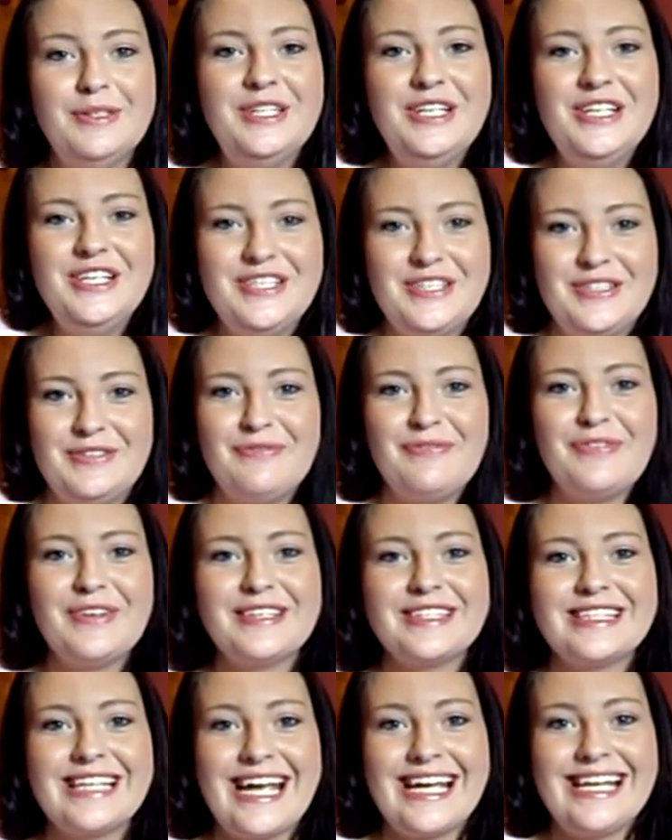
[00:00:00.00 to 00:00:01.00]
will
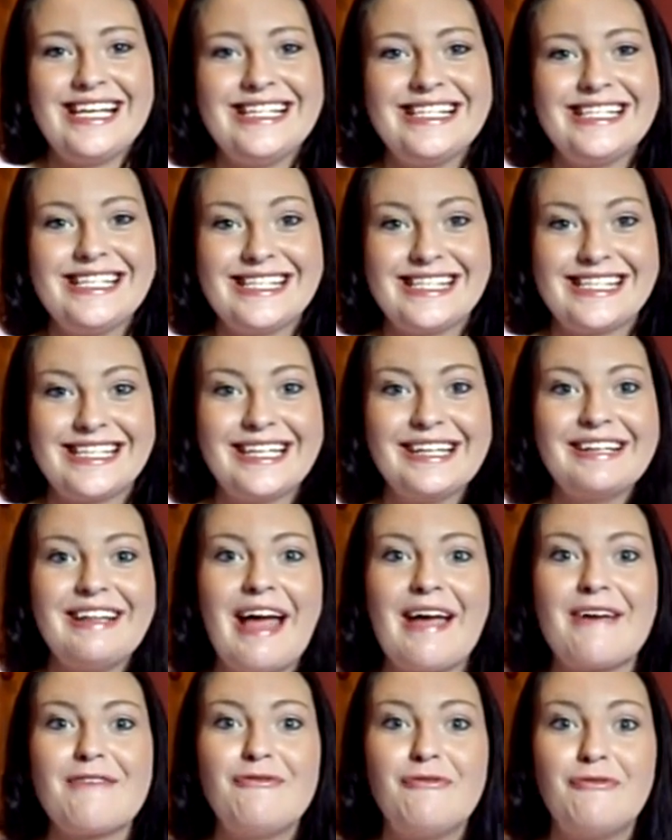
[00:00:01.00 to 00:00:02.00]
feel like he's just gonna
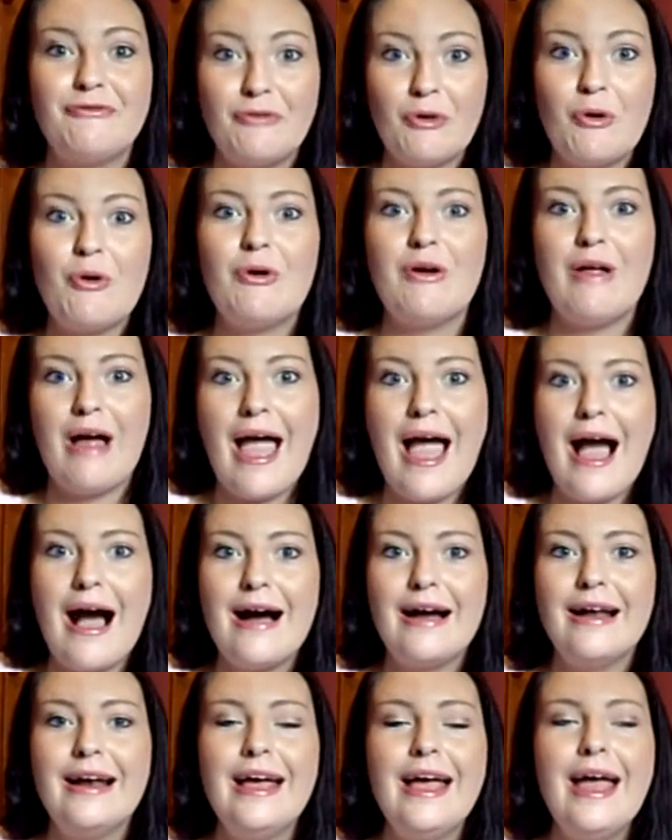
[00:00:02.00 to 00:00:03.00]
like fall
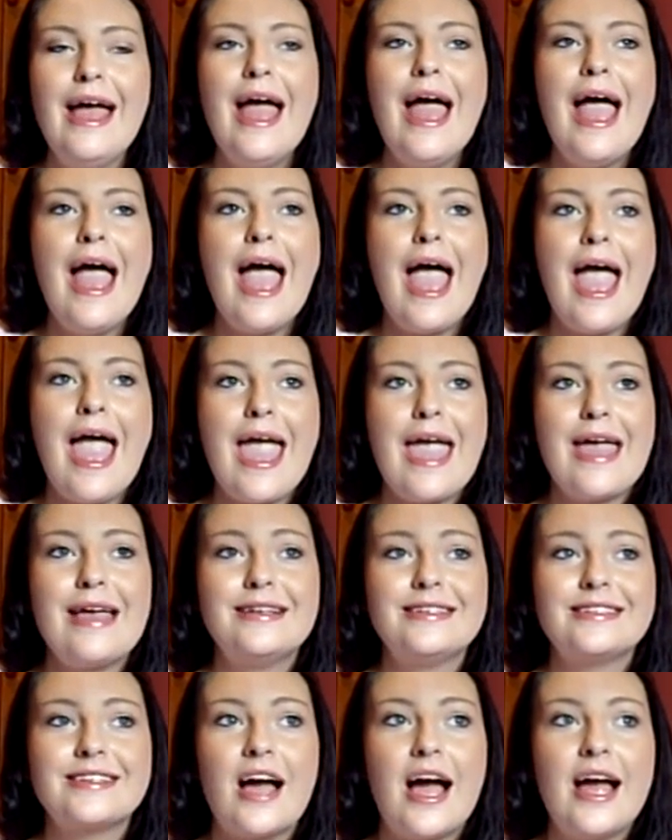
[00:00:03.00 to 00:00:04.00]
out.
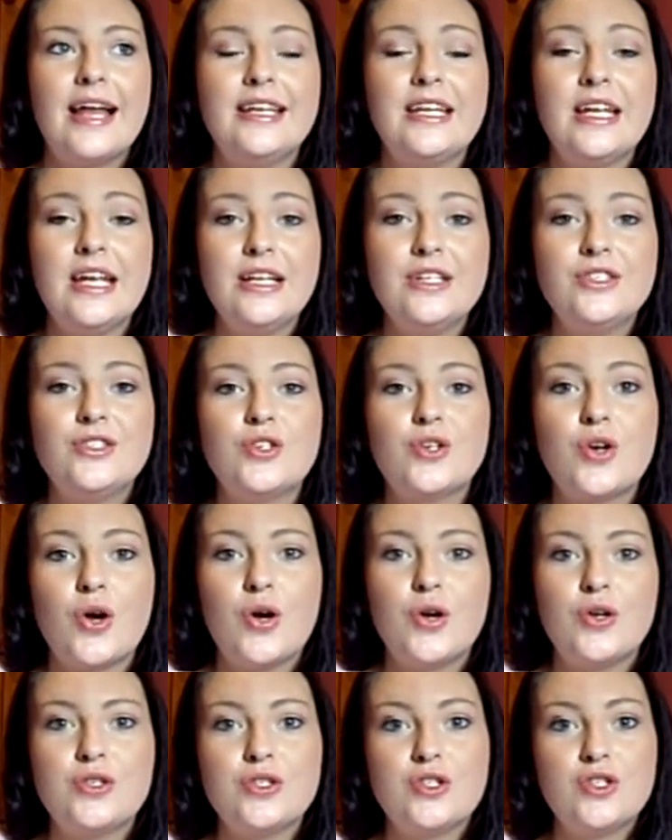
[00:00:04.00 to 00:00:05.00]
And I need to
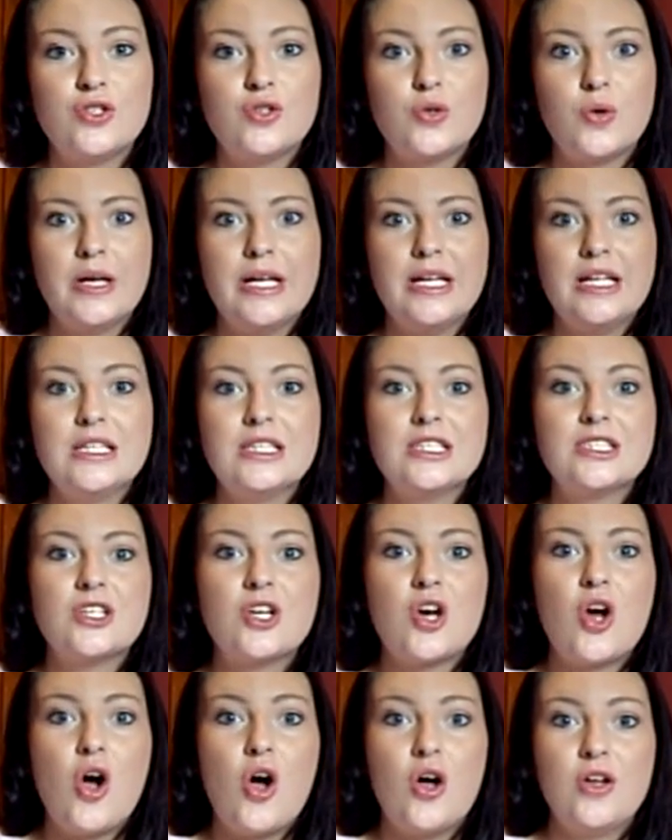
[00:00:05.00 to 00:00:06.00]
go to the toilet
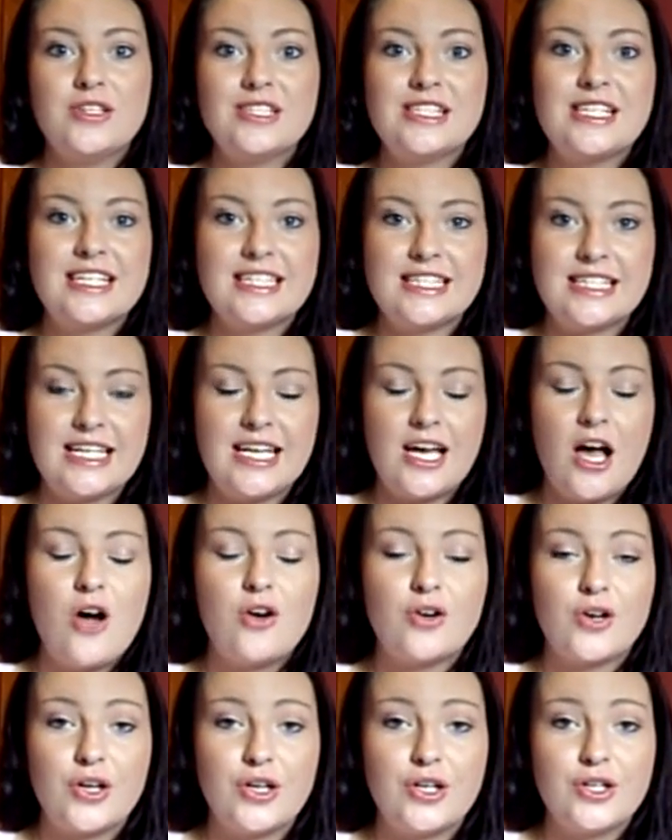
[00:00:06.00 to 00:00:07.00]
constantly.
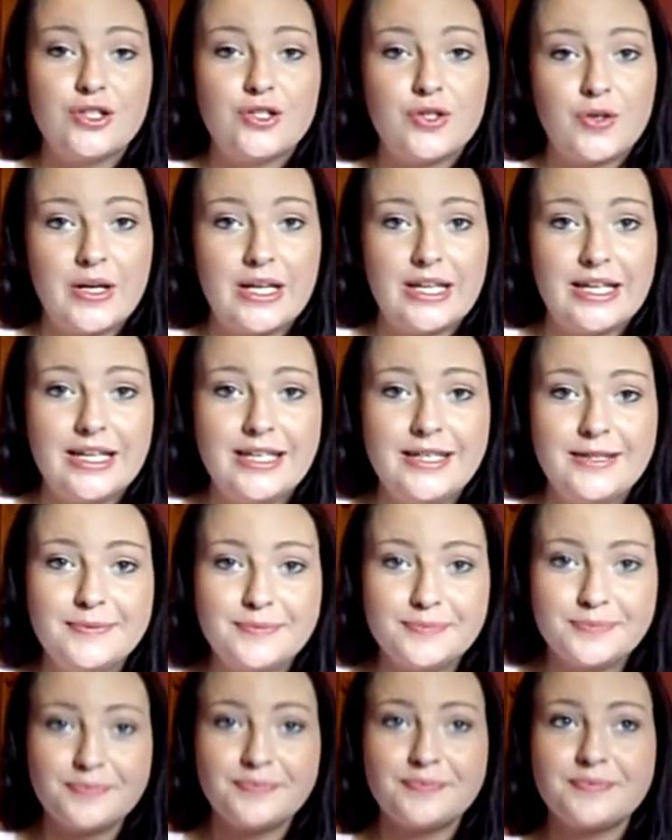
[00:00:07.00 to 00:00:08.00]
I'll go to the toilet,
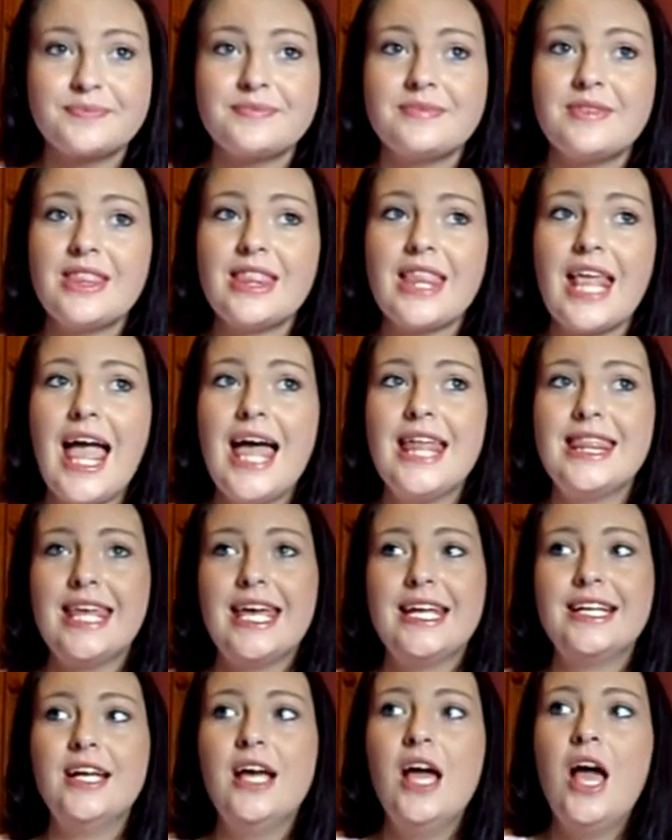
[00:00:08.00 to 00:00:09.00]
and
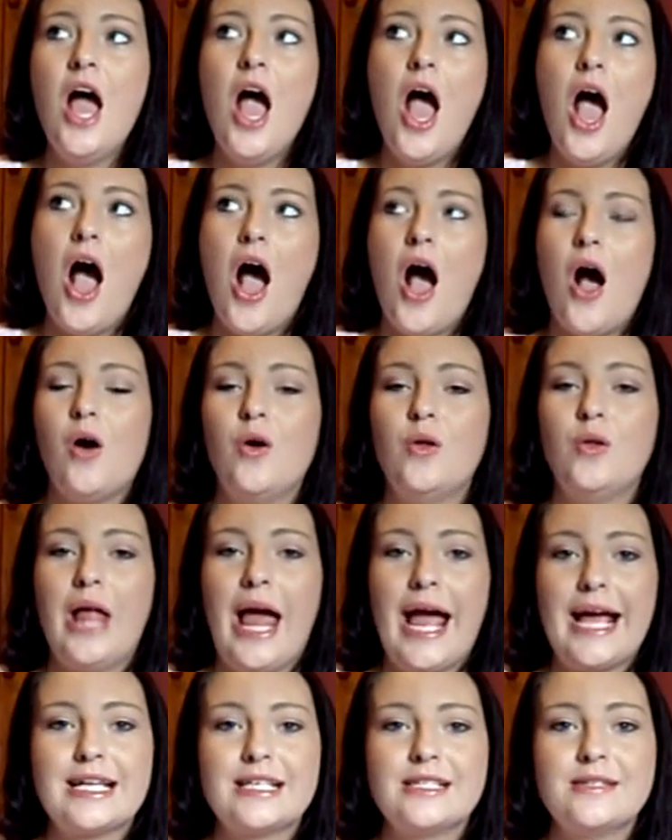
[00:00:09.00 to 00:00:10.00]
then I'll
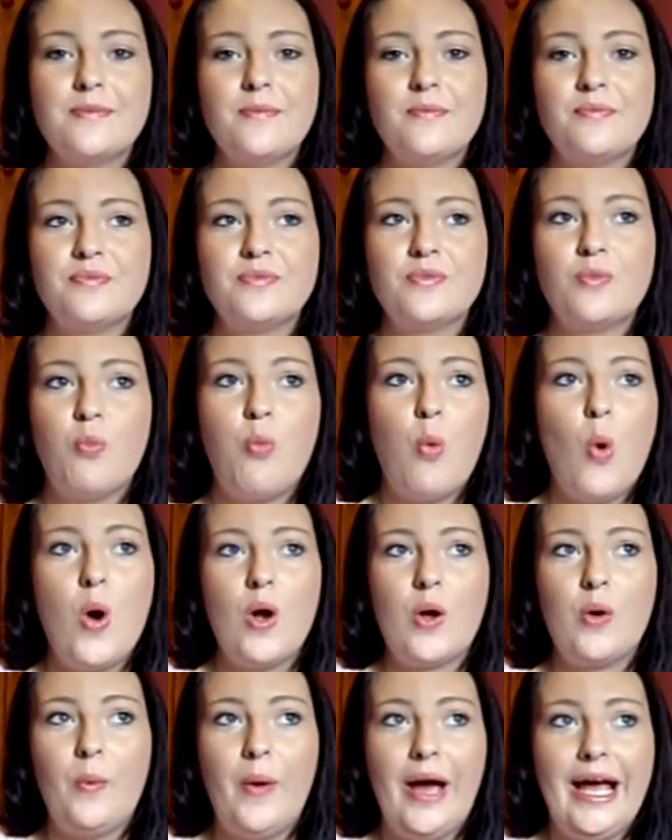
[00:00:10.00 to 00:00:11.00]
like
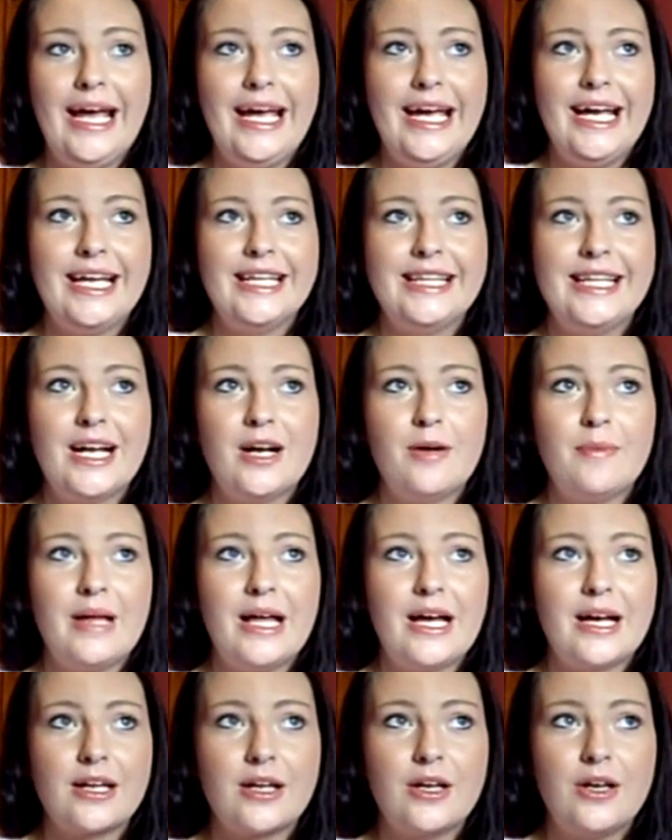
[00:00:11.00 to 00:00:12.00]
walk away, and then I'll be
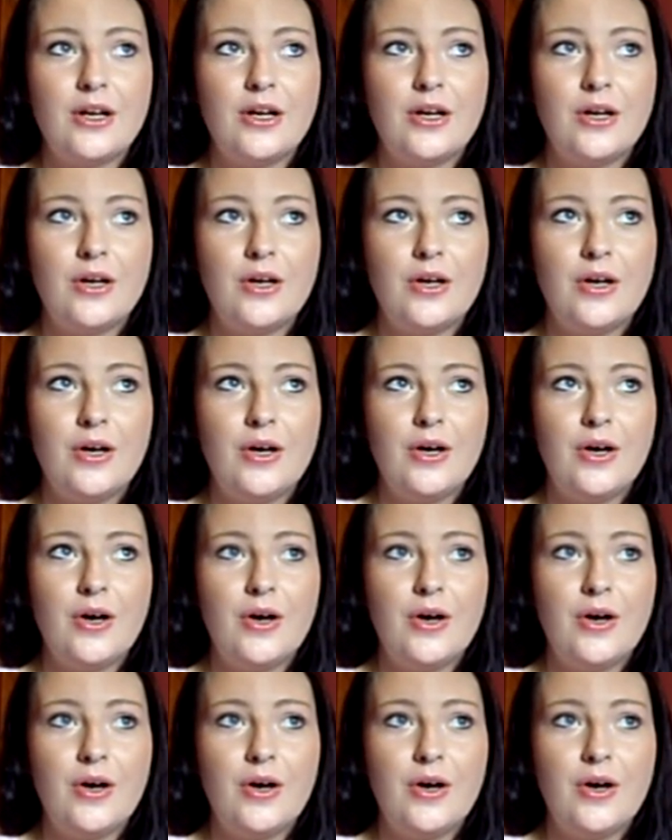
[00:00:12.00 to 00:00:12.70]
like, oh,